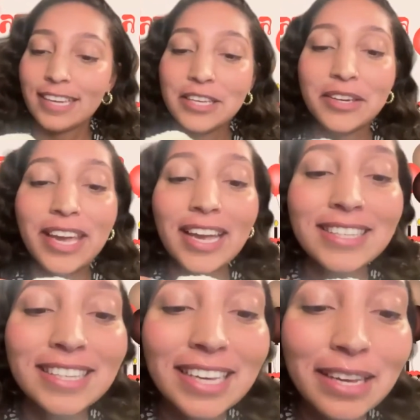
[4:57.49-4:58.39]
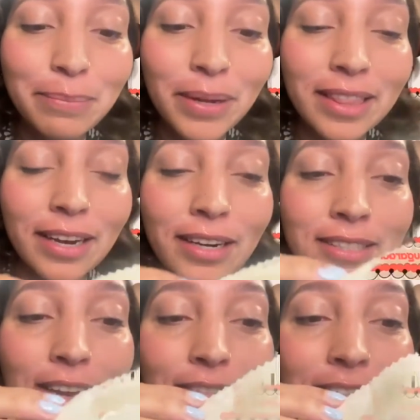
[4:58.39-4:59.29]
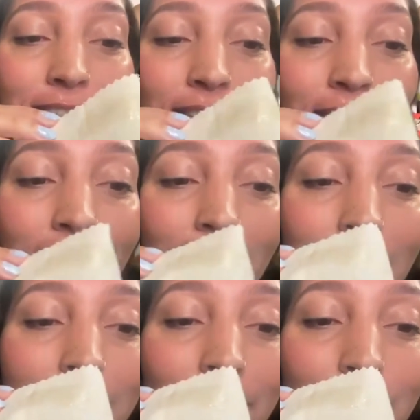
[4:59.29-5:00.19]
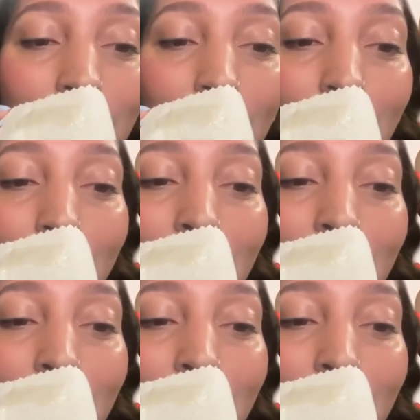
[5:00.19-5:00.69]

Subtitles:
And you can't see, but there is every single hair that was on my